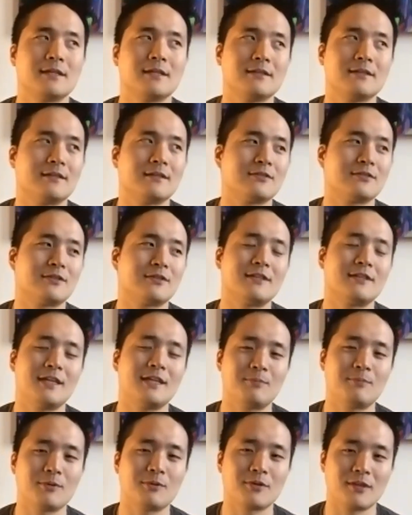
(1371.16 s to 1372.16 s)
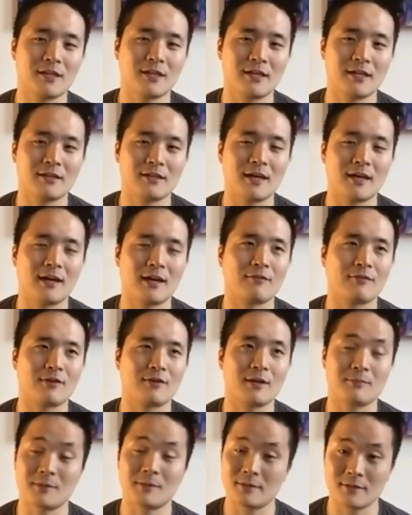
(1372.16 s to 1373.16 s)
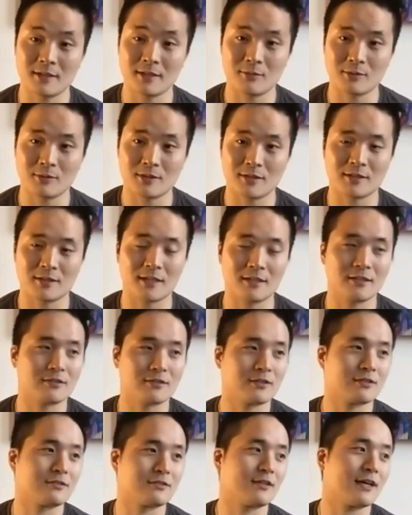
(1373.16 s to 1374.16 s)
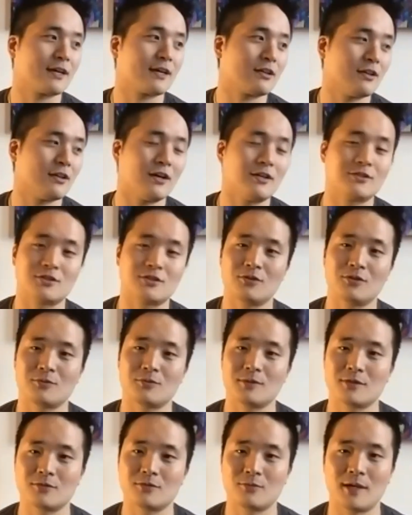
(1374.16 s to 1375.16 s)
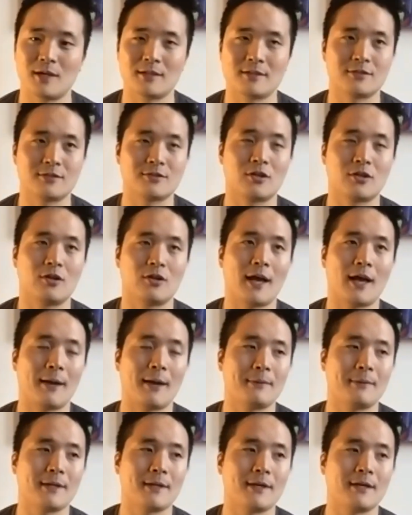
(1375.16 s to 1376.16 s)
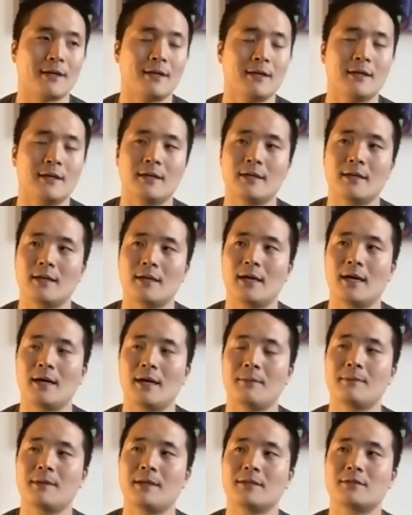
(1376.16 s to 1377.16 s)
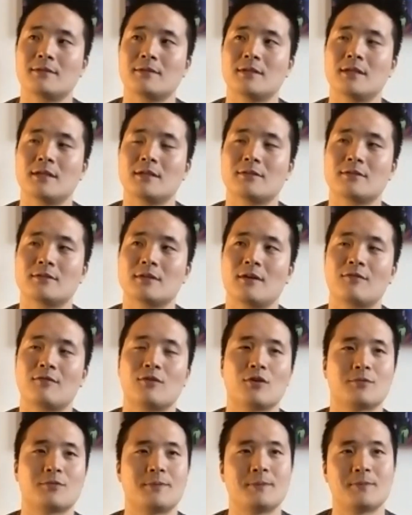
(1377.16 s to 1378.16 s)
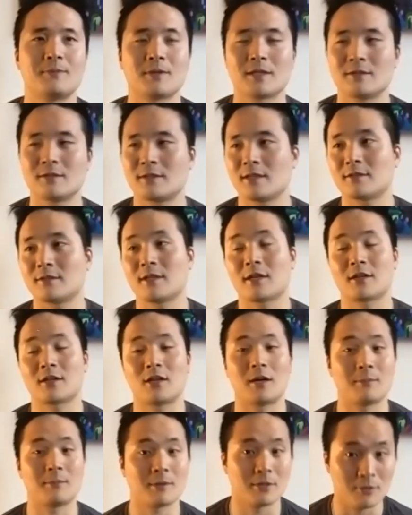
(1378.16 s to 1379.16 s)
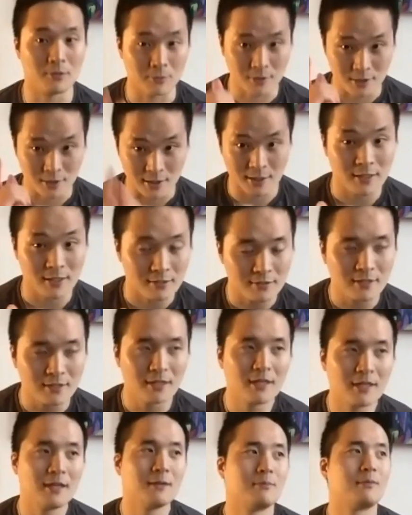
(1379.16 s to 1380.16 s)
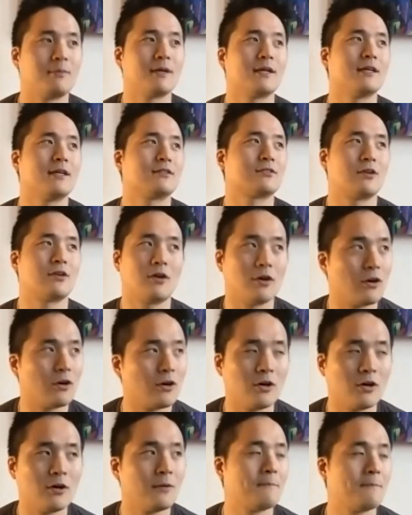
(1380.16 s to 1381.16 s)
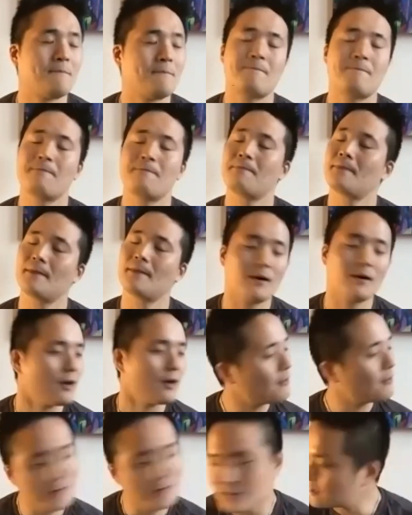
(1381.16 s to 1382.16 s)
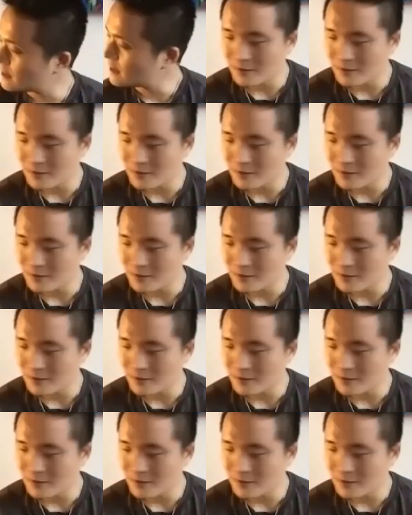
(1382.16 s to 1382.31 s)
There's a deeper thing that I've come to see, which is that there's a psychological reason why this is all happening. Of course, people can say it's economical, which it is, but everything